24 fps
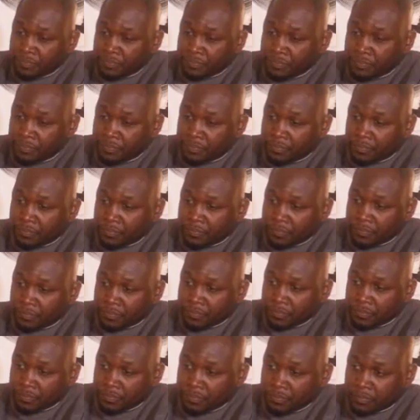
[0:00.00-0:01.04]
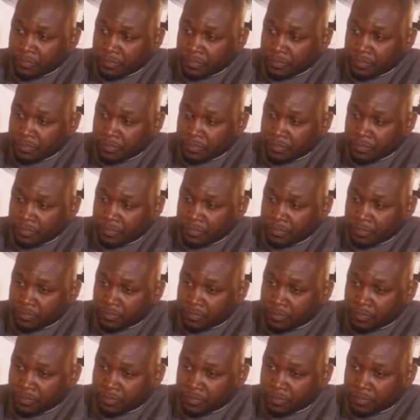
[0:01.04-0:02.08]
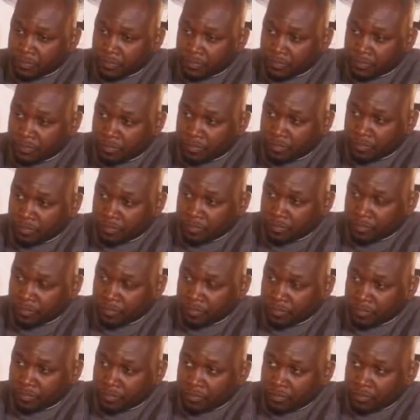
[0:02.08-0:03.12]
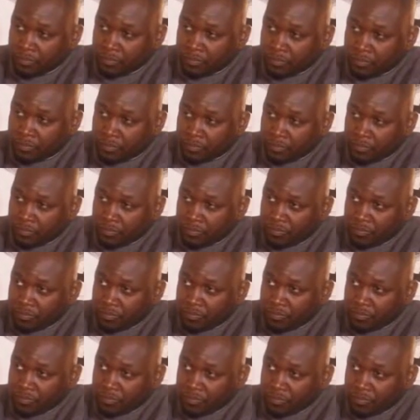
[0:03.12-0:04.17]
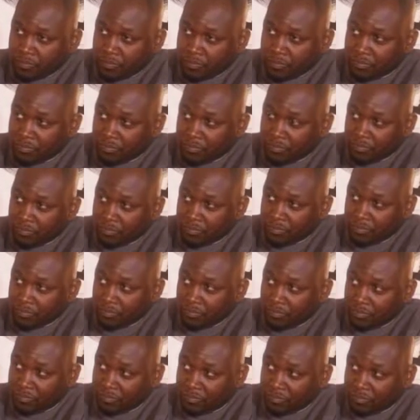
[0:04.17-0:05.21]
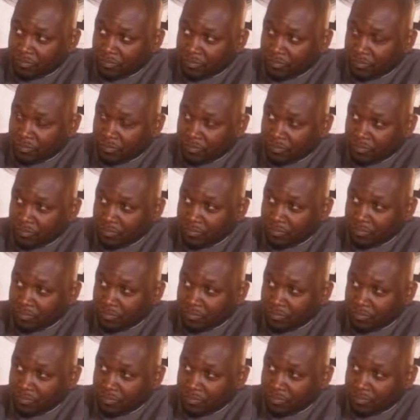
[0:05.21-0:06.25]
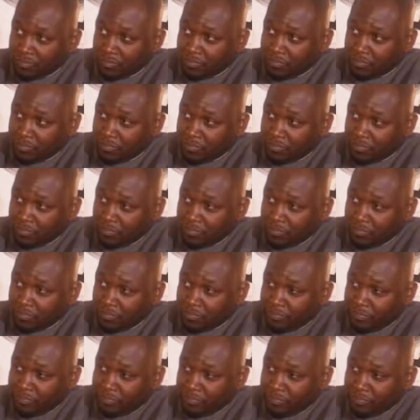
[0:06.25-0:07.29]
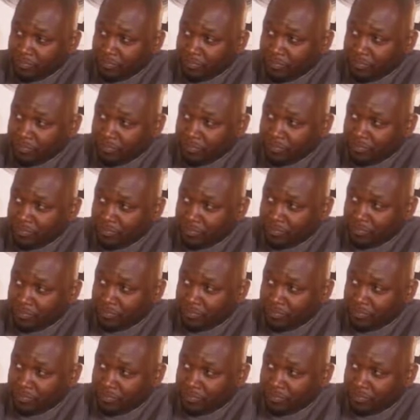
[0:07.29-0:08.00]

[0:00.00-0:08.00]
(not speaking)